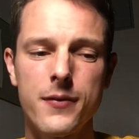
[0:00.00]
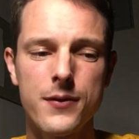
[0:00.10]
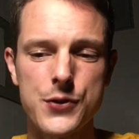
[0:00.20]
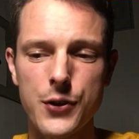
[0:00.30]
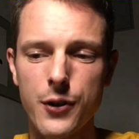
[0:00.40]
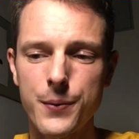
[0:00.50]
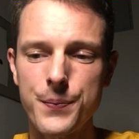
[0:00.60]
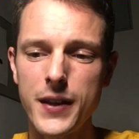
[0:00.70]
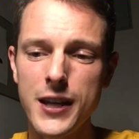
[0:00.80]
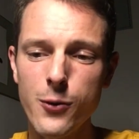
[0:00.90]
So
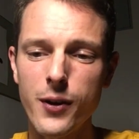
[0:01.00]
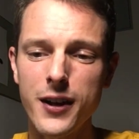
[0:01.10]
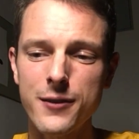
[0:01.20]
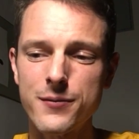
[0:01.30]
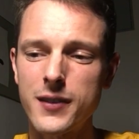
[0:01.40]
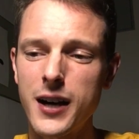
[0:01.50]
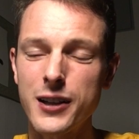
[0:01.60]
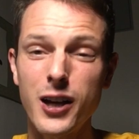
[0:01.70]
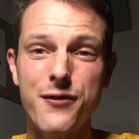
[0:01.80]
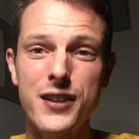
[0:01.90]
anyway, I
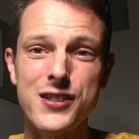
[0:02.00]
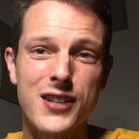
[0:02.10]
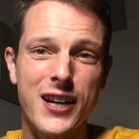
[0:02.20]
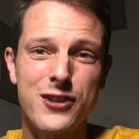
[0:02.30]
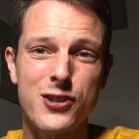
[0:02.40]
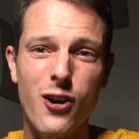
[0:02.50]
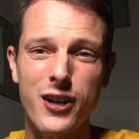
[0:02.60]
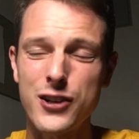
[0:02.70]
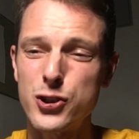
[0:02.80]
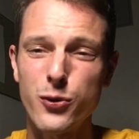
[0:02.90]
love this. I can
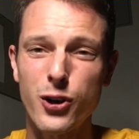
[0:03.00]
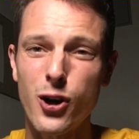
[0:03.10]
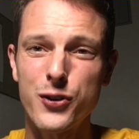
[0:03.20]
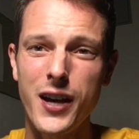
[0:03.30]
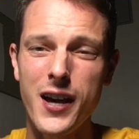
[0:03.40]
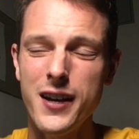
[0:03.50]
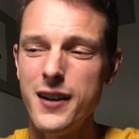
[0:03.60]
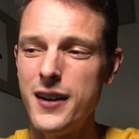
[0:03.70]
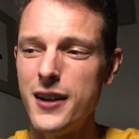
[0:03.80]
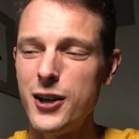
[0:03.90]
talk and do it all day,
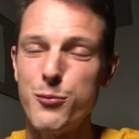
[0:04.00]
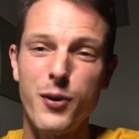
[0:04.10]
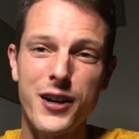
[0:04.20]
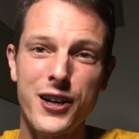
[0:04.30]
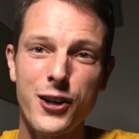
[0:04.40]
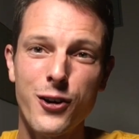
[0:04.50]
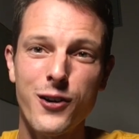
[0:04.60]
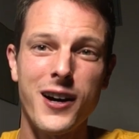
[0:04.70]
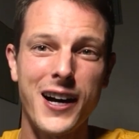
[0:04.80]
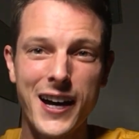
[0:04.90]
but you know,
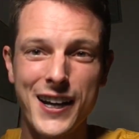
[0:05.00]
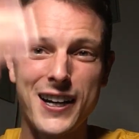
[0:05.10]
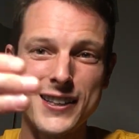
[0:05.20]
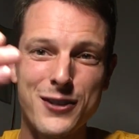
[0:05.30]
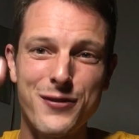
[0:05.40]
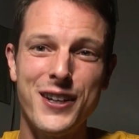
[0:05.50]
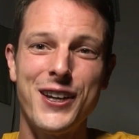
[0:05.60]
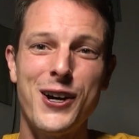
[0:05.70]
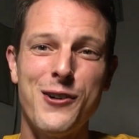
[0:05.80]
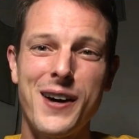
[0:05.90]
I gotta cut the
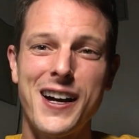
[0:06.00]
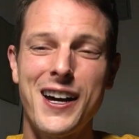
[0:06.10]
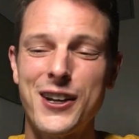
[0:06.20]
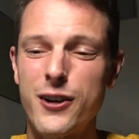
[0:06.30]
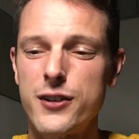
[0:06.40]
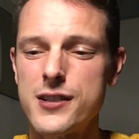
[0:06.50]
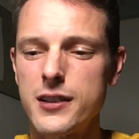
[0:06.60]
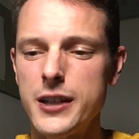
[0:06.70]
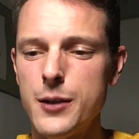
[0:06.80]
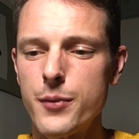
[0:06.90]
video. I gotta go to
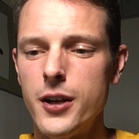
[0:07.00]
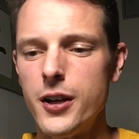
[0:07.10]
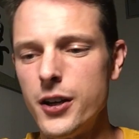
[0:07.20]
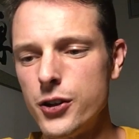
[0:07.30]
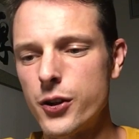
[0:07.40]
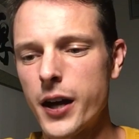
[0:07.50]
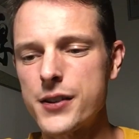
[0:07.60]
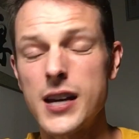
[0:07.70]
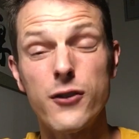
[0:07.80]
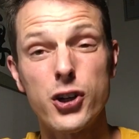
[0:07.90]
sleep. You
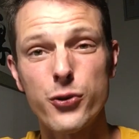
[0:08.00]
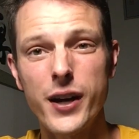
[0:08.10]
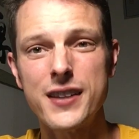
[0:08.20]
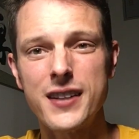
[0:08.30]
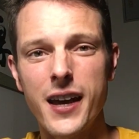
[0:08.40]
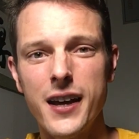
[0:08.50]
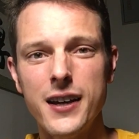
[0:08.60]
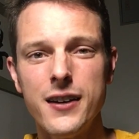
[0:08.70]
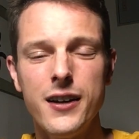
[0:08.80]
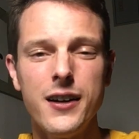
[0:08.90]
guys have a great
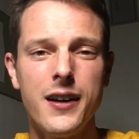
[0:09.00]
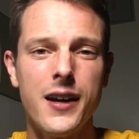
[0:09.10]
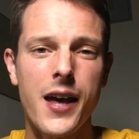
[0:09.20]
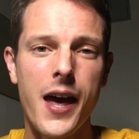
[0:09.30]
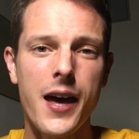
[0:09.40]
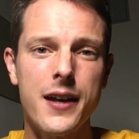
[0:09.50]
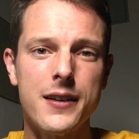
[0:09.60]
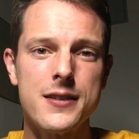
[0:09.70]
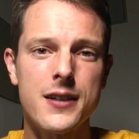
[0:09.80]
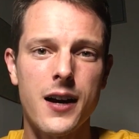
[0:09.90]
day,
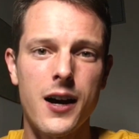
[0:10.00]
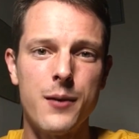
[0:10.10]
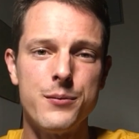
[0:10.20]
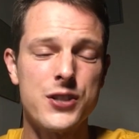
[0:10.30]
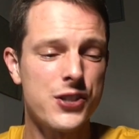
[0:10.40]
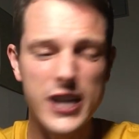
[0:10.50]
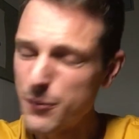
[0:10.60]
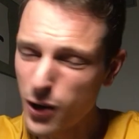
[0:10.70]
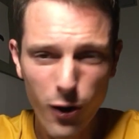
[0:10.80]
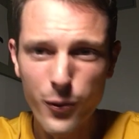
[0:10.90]
and just
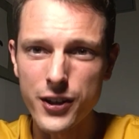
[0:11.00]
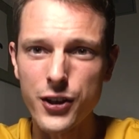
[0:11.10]
keep going.